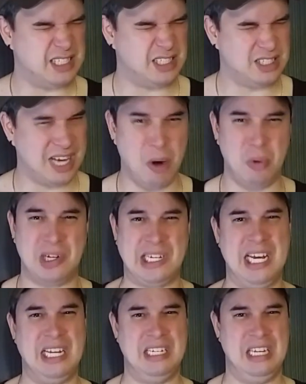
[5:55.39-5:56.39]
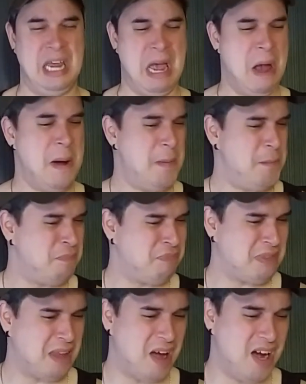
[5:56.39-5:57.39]
sour candy.
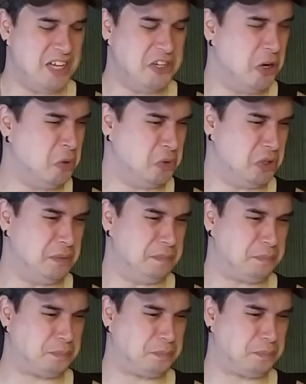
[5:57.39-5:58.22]
I don't.